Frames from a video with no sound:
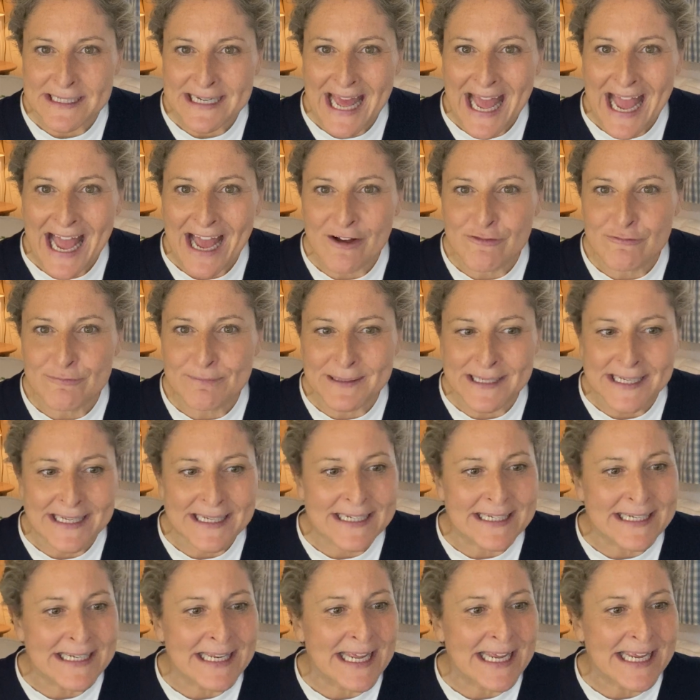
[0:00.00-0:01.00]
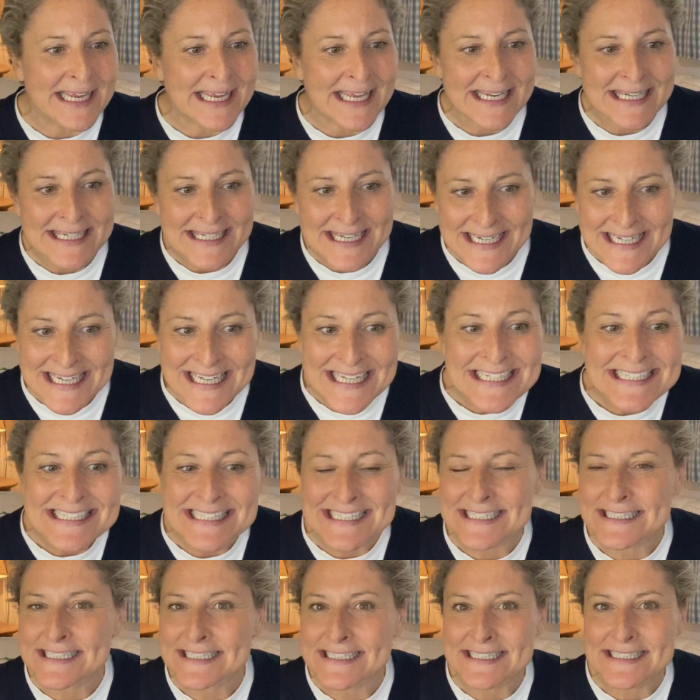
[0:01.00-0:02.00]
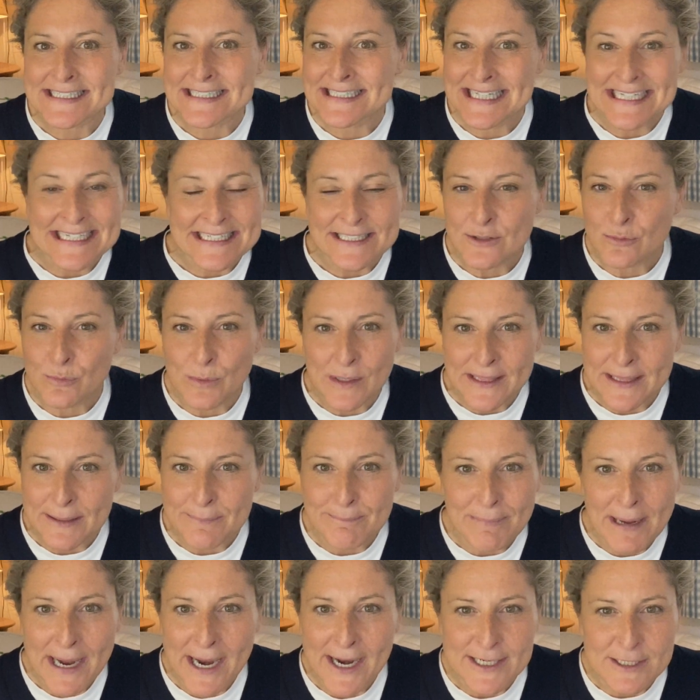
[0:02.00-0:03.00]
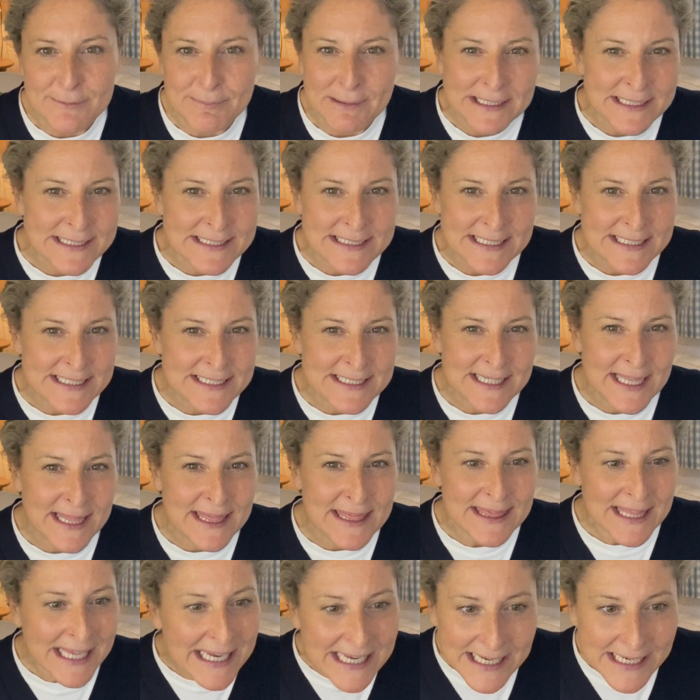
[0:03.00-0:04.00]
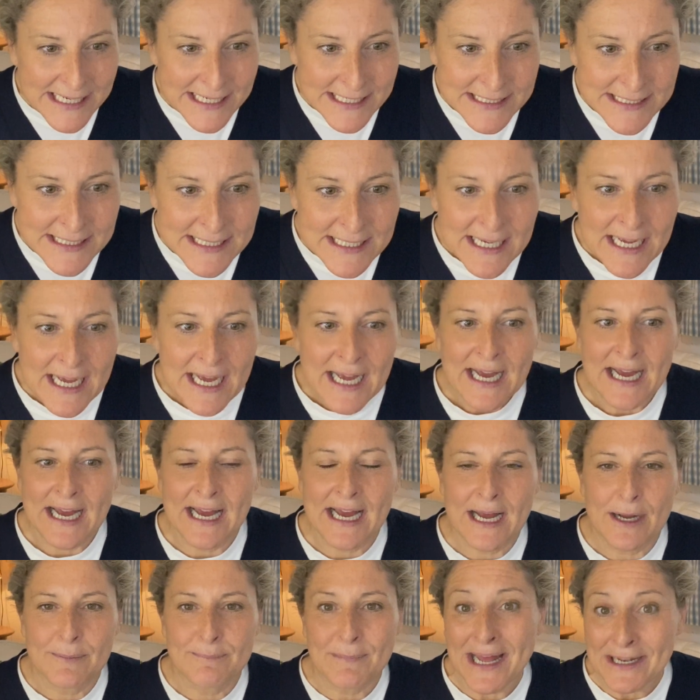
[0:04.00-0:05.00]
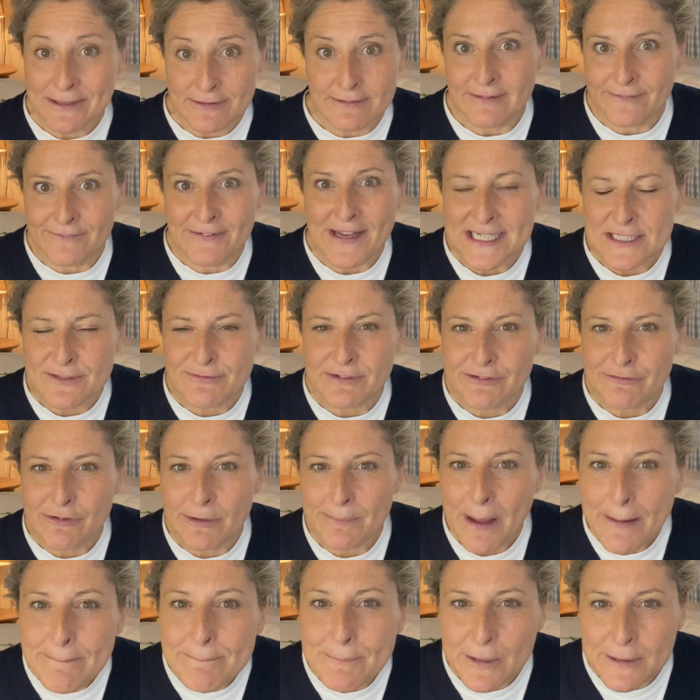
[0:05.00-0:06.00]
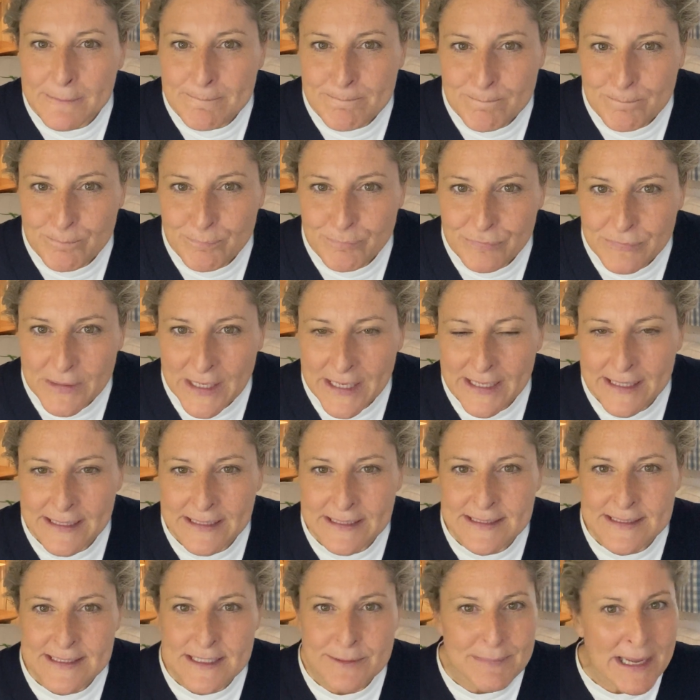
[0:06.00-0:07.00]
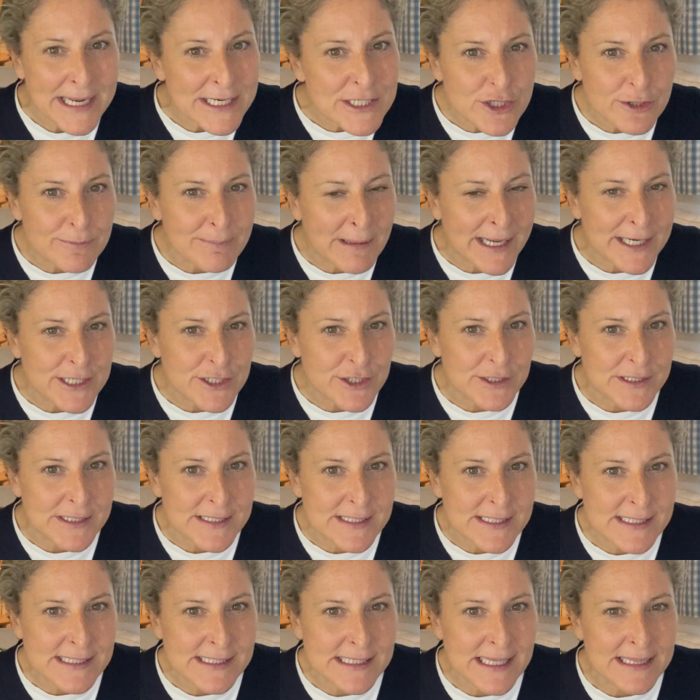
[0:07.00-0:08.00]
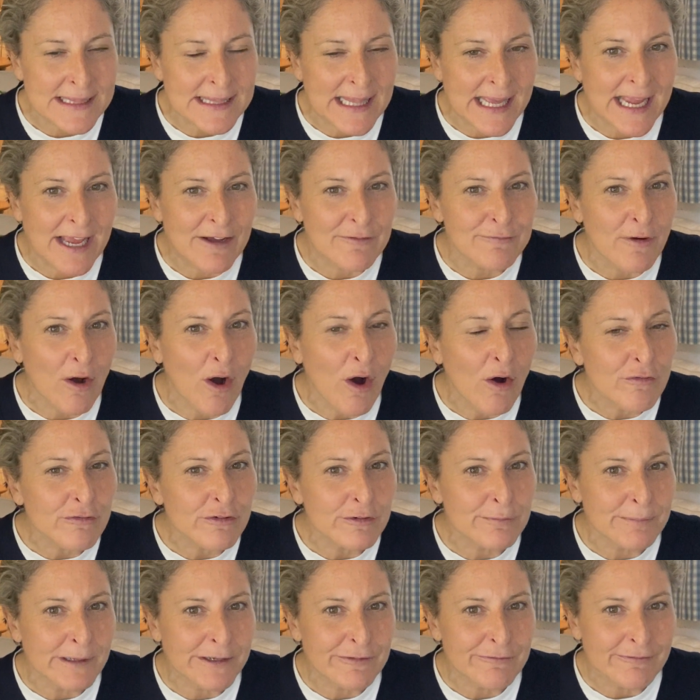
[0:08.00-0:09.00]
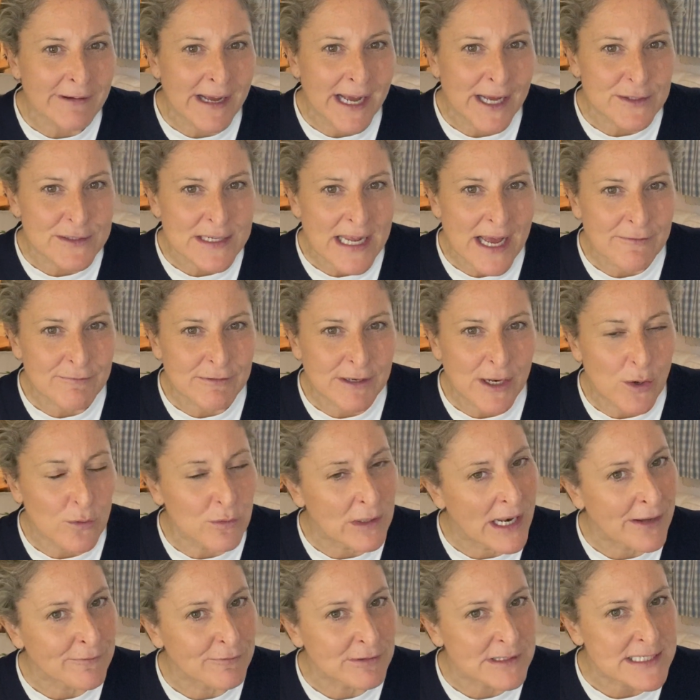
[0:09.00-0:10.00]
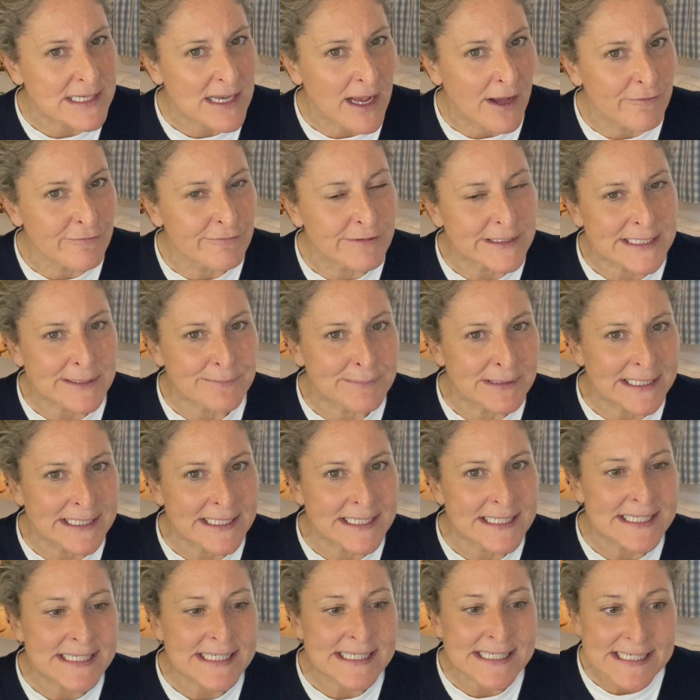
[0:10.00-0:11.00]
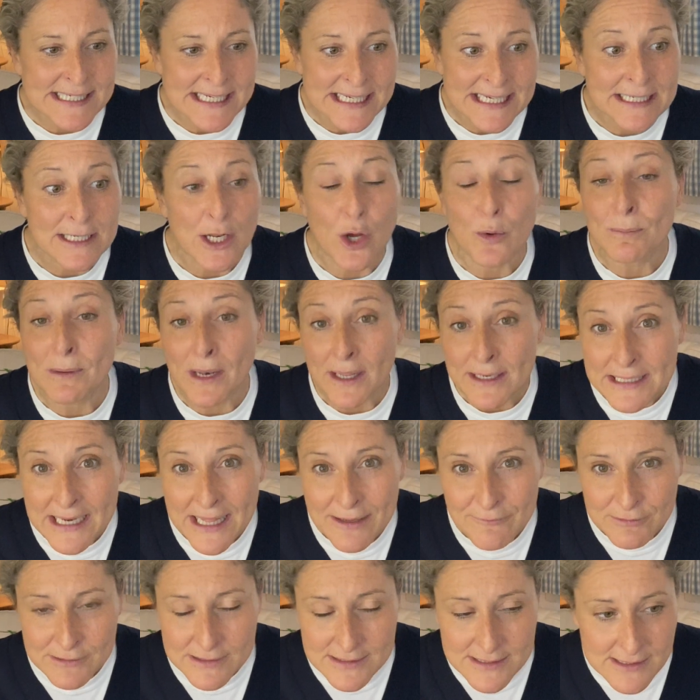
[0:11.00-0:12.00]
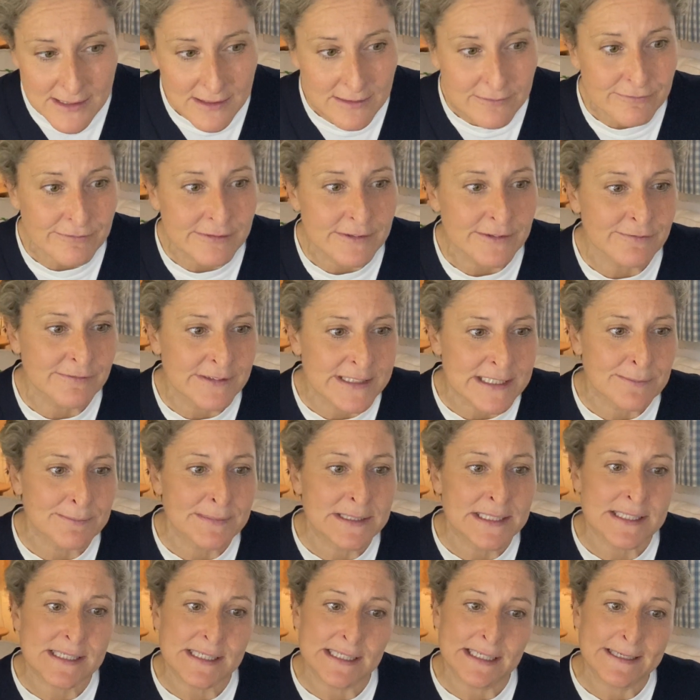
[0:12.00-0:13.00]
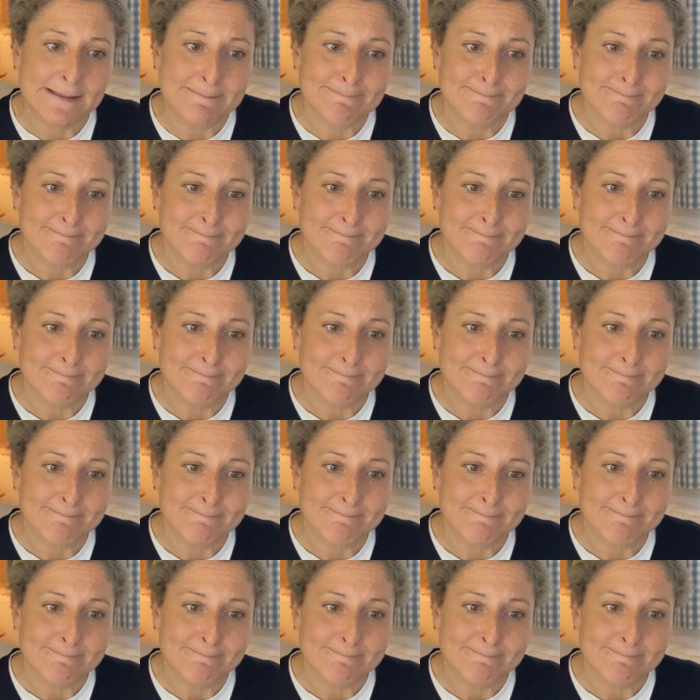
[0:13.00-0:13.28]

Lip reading: have been linked with impaired ability to think and effectively remember. In dementia patients, they have often been found to have low levels of vitamin C, low blood levels of vitamin C.